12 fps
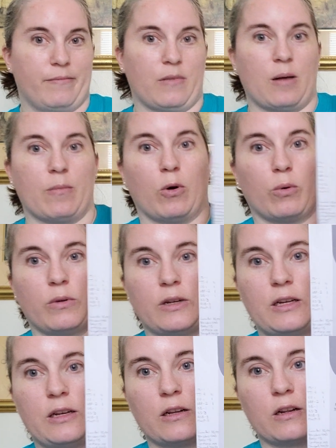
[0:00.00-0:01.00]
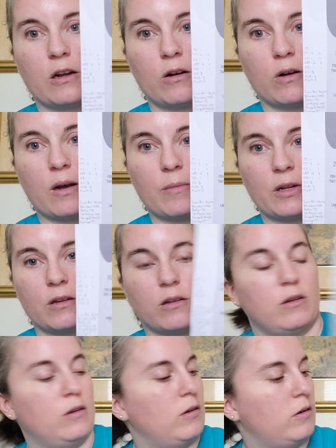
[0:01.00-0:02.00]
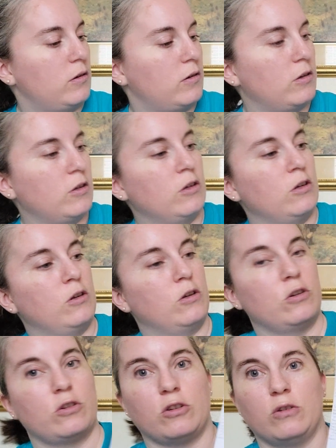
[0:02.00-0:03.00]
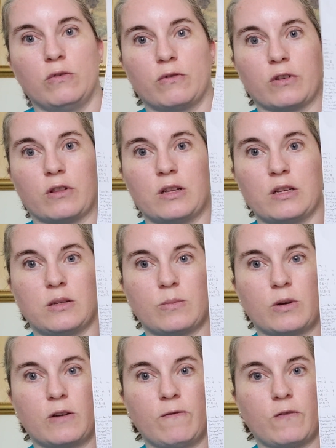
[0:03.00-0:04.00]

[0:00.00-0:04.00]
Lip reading: gonna shoot for this one